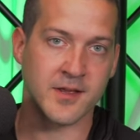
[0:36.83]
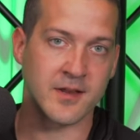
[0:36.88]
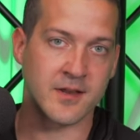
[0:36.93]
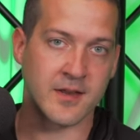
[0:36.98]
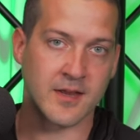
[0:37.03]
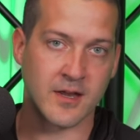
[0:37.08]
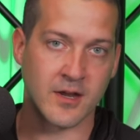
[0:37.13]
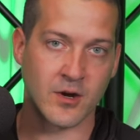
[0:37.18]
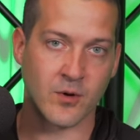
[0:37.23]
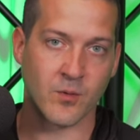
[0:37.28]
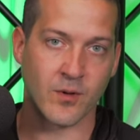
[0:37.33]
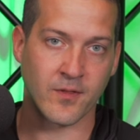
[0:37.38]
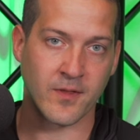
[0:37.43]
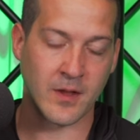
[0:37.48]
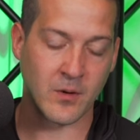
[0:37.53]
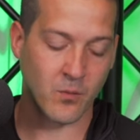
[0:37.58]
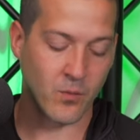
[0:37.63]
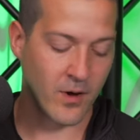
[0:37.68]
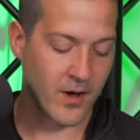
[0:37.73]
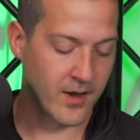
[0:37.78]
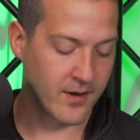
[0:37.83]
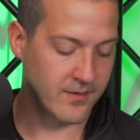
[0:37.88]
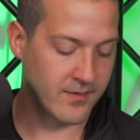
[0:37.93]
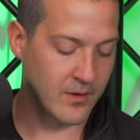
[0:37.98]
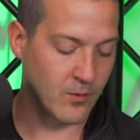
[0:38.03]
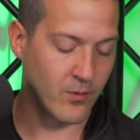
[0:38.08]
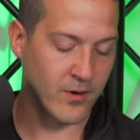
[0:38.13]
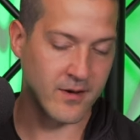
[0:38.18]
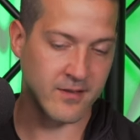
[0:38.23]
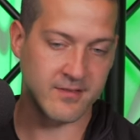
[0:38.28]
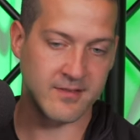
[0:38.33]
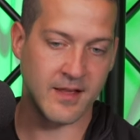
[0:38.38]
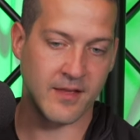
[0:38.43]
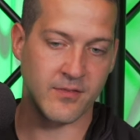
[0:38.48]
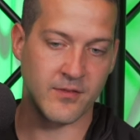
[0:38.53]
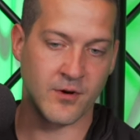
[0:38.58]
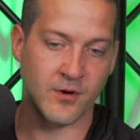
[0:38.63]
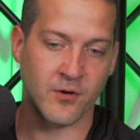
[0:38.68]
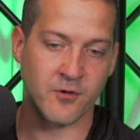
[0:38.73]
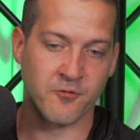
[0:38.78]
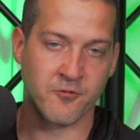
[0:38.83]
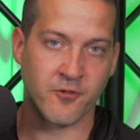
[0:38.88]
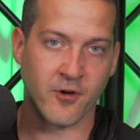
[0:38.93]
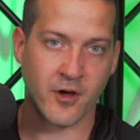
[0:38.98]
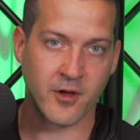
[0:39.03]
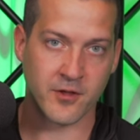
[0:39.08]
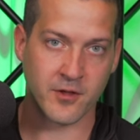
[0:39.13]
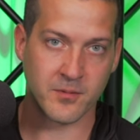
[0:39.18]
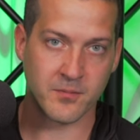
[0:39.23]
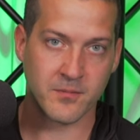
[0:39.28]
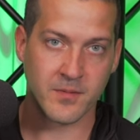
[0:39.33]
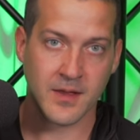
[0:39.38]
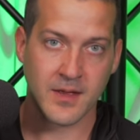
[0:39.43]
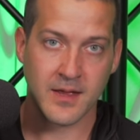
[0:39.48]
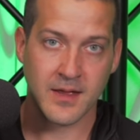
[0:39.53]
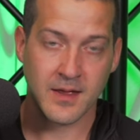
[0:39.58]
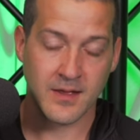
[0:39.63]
can hear what they want. They want to set their own volume.